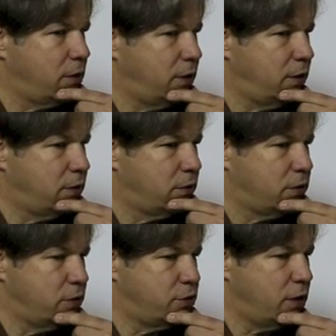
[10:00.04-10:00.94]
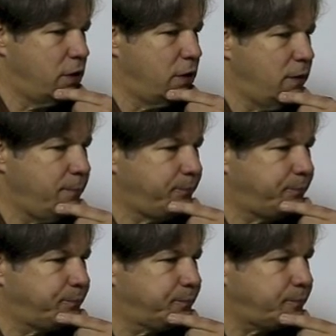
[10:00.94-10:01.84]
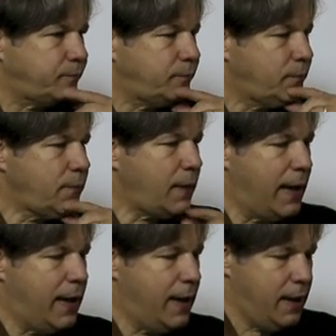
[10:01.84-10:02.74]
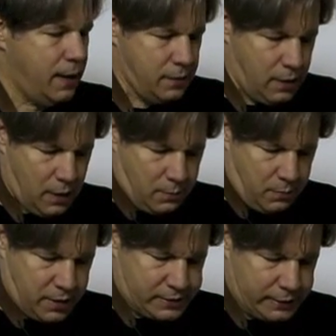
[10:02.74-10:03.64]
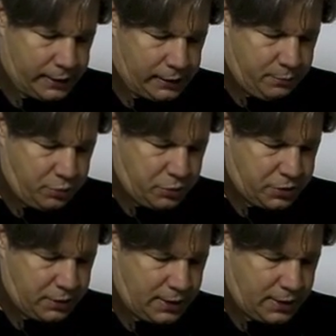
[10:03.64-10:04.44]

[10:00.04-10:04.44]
the jaw And by slightly pushing